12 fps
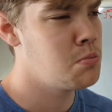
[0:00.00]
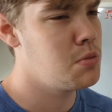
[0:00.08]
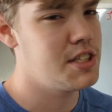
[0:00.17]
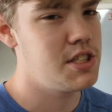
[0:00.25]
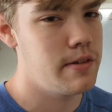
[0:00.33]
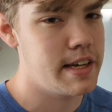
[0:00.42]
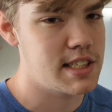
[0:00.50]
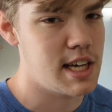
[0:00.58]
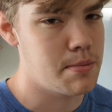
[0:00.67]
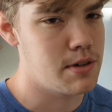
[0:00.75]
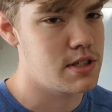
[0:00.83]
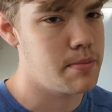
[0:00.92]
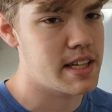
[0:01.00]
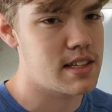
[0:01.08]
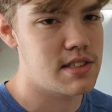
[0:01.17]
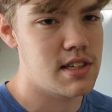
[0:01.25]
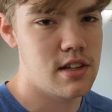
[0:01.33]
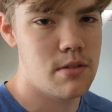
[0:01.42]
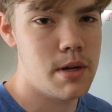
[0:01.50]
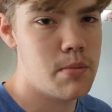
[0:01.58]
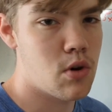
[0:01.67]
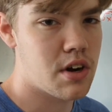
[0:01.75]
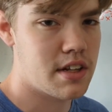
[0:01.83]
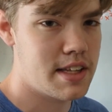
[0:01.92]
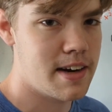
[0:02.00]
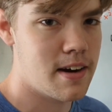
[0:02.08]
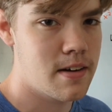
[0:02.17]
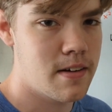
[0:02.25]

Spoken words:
Let's do an example to make this a little bit more clear.